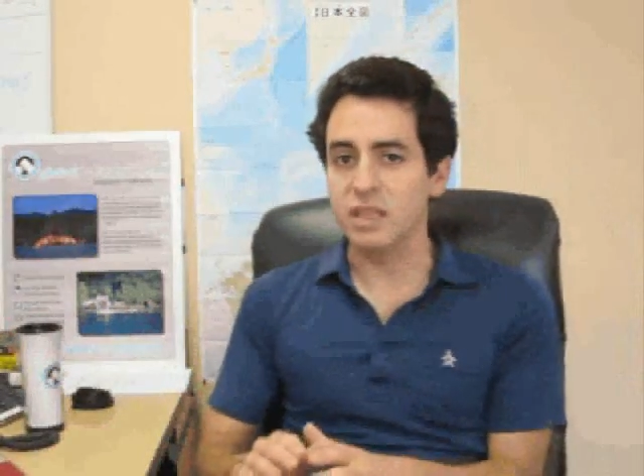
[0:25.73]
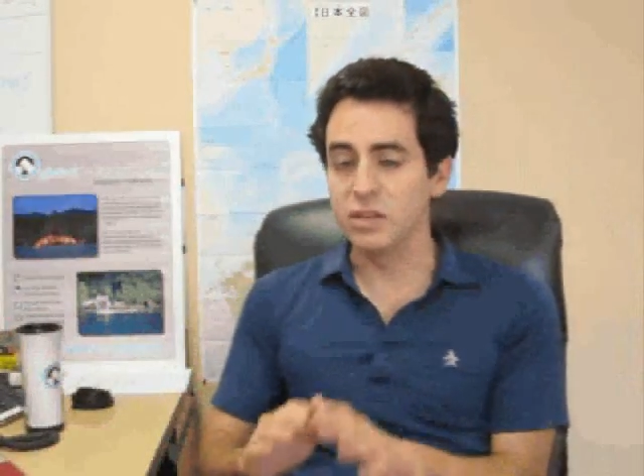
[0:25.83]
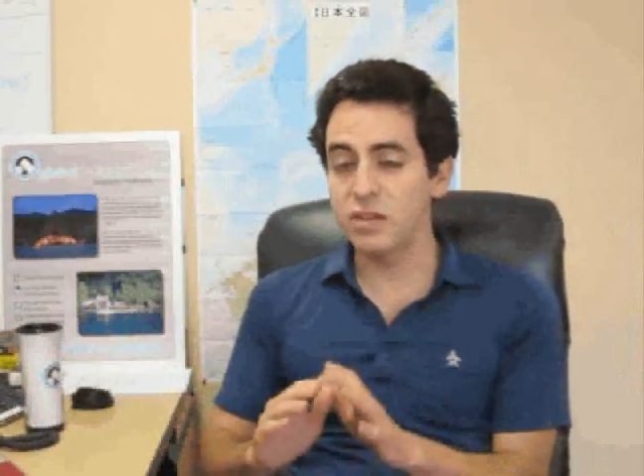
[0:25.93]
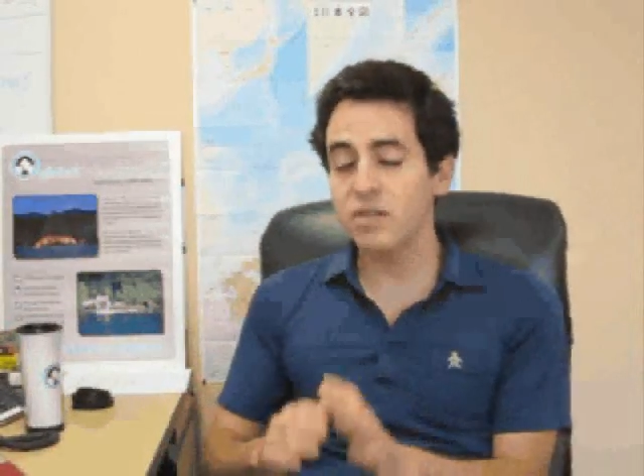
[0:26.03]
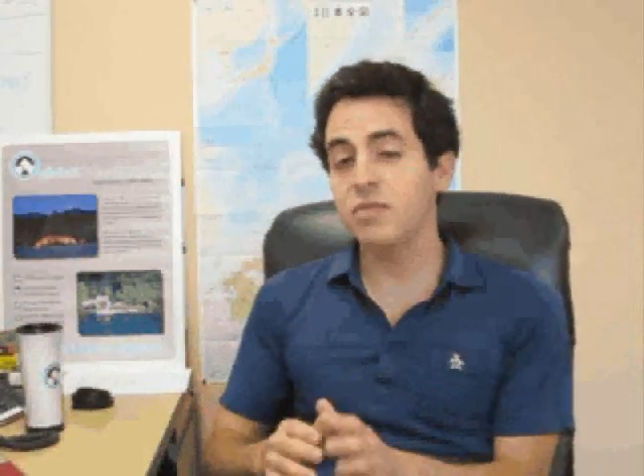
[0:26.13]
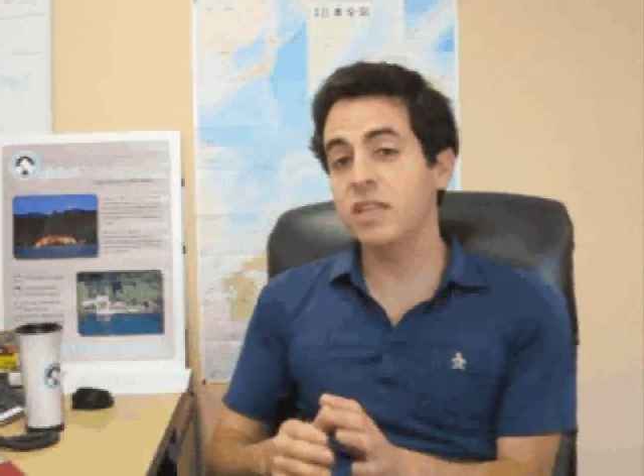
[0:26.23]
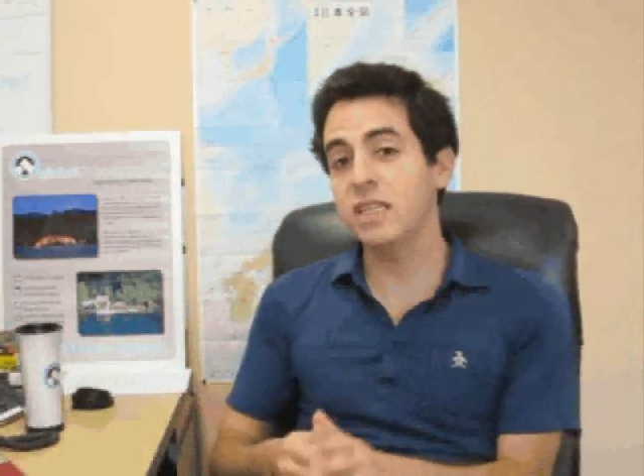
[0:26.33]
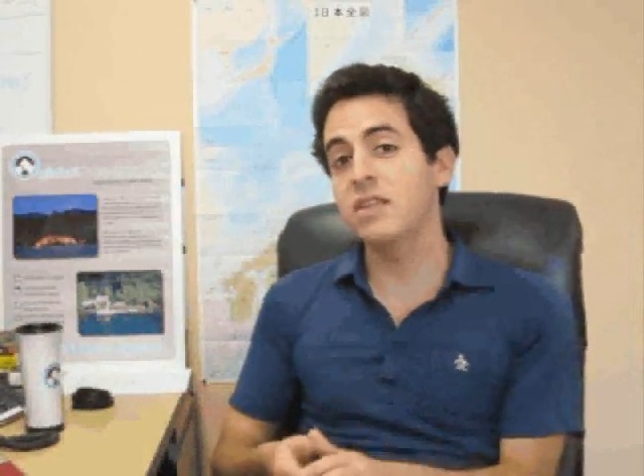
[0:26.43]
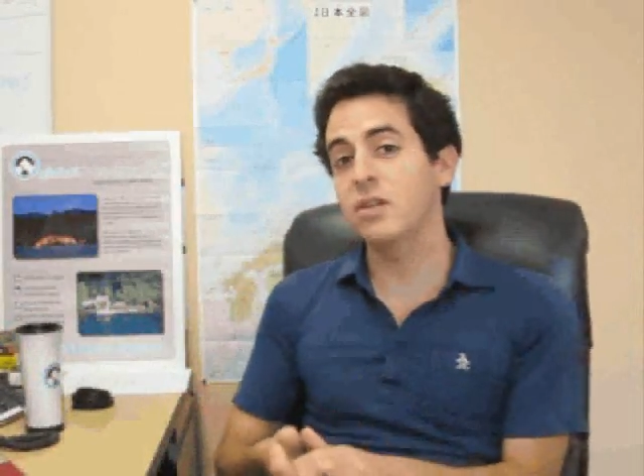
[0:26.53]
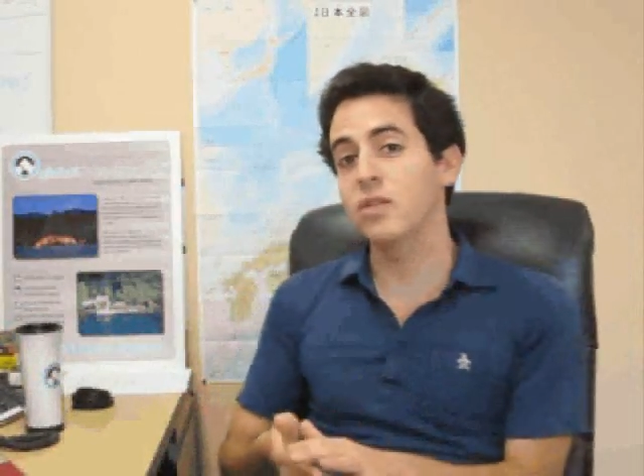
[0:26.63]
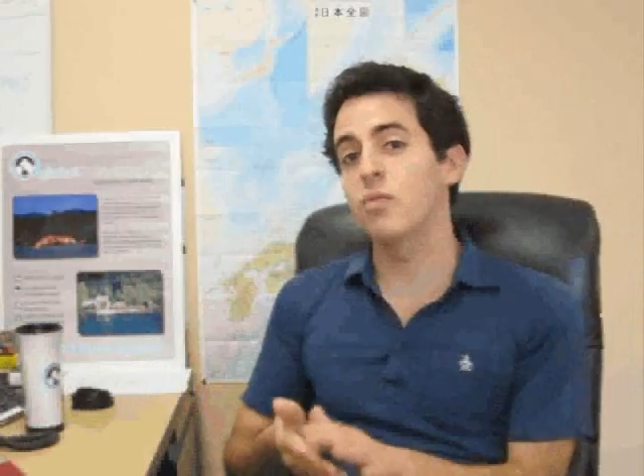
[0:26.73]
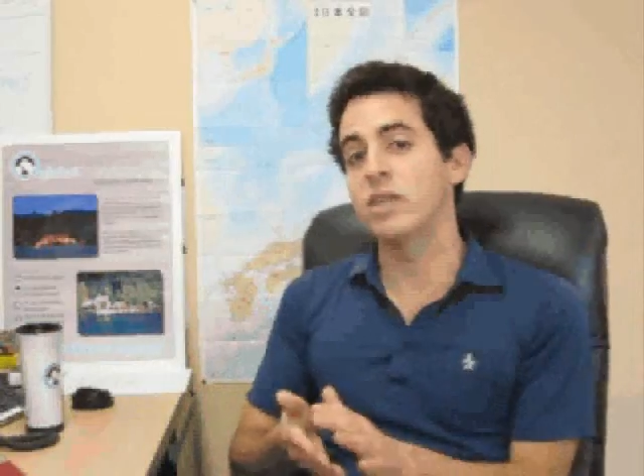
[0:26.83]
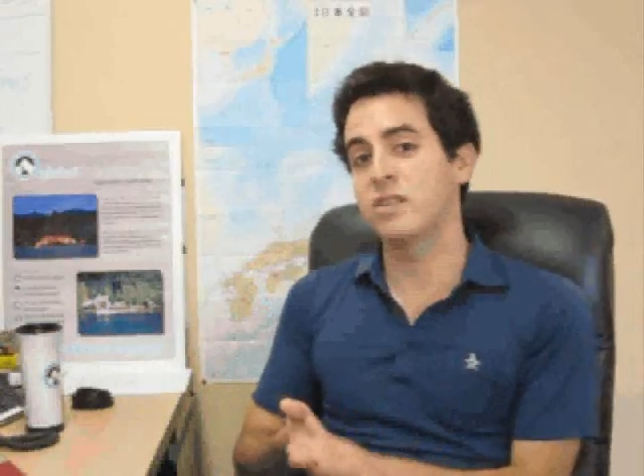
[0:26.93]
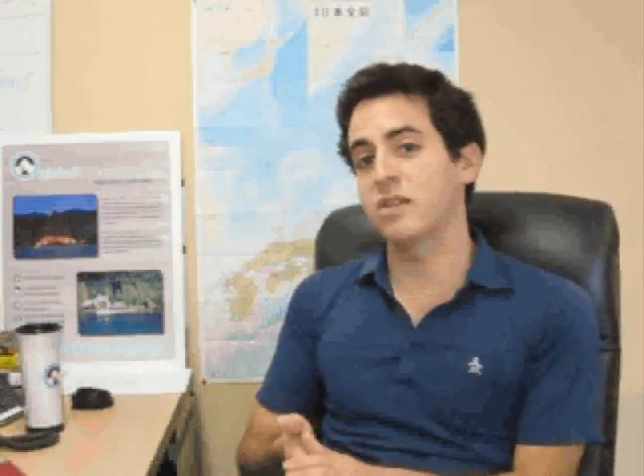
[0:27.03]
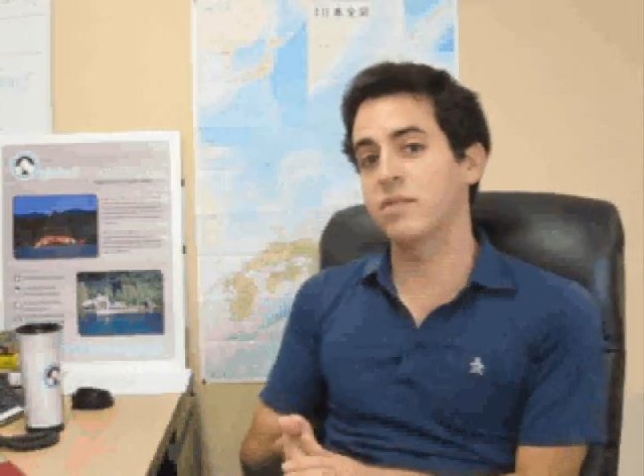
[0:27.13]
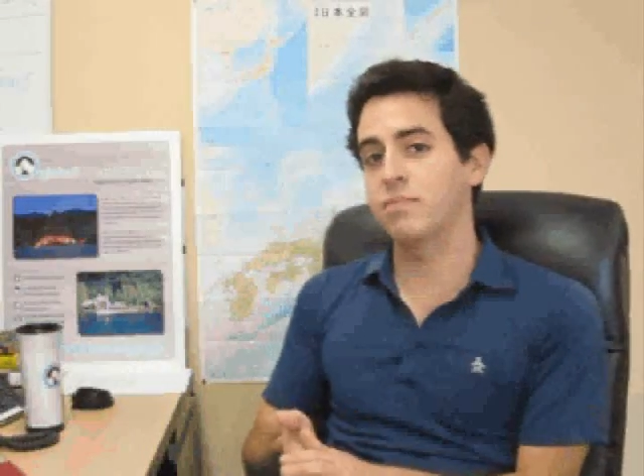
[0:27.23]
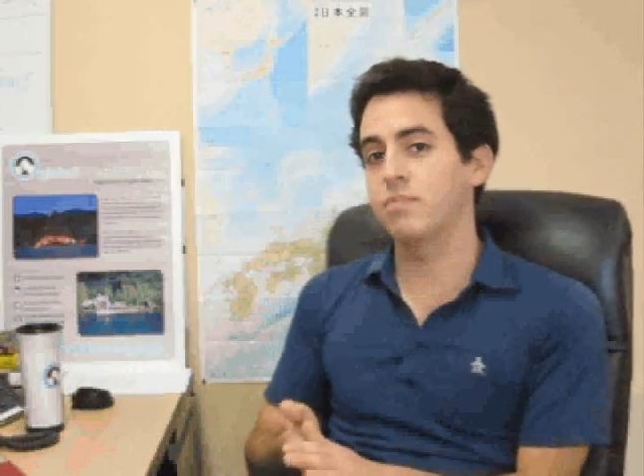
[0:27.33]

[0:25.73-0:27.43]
you definitely need to go in the winter,